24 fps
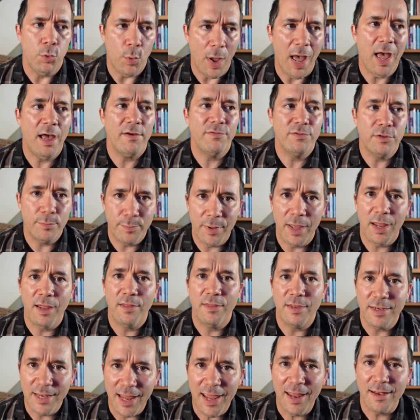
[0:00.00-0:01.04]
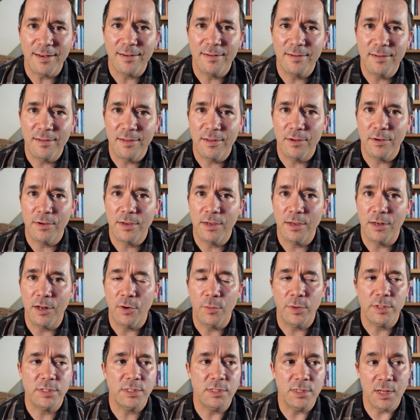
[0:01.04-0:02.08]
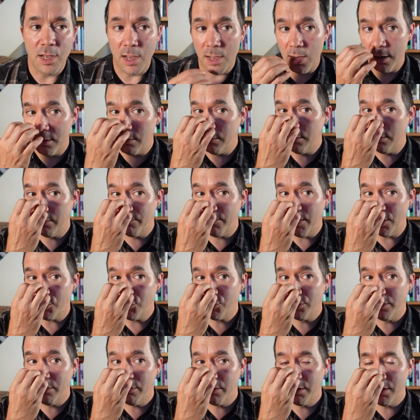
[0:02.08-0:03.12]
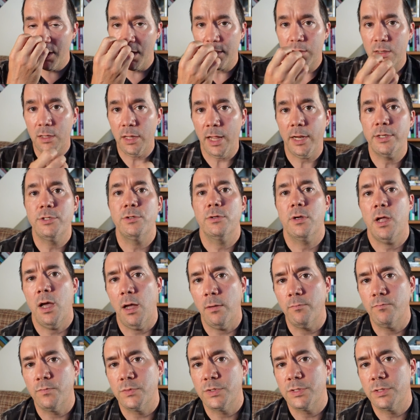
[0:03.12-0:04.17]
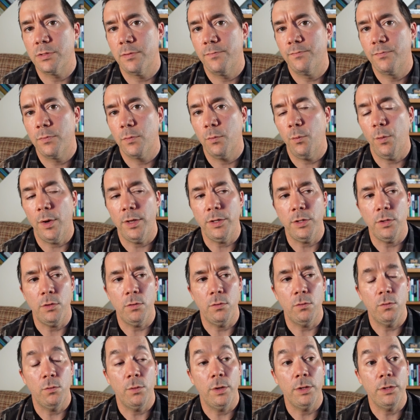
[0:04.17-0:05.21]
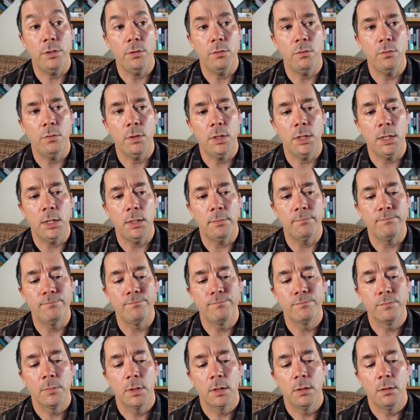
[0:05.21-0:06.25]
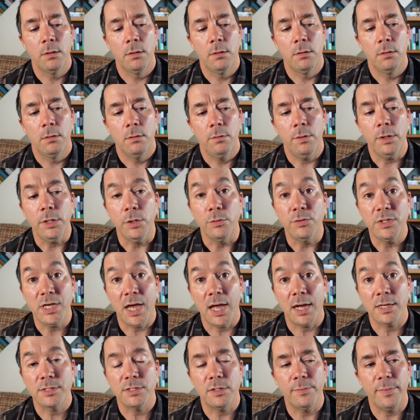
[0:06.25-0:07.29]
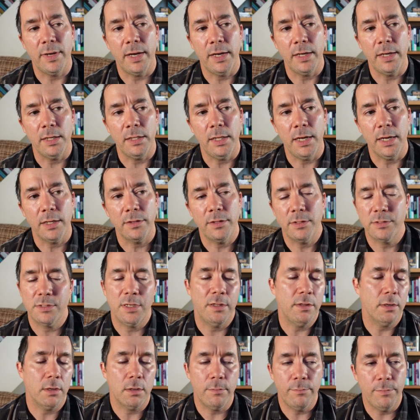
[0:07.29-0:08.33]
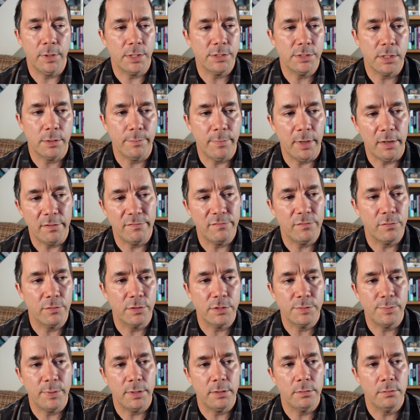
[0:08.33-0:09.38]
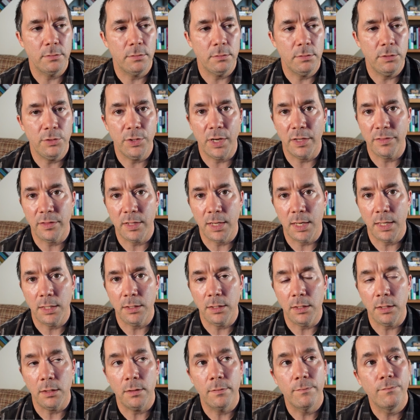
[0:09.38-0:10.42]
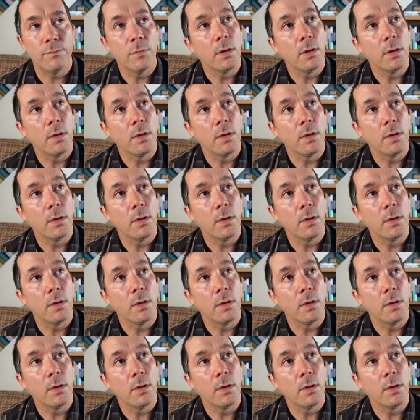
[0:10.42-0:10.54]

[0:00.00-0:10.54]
have to pay the debt. There, you know, it's not, eventually the debt collector comes when you tax the body like this. I think I'm mixing metaphors, but you get the idea.